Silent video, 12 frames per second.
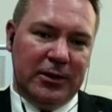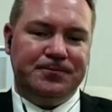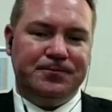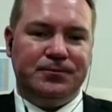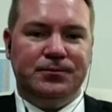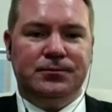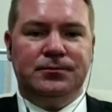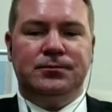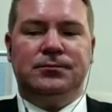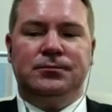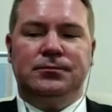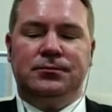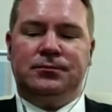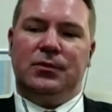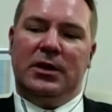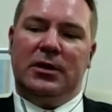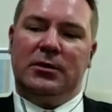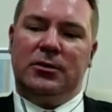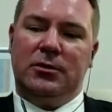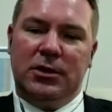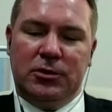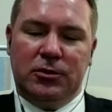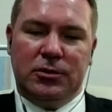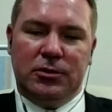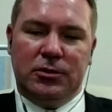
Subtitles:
I'll redo the slide.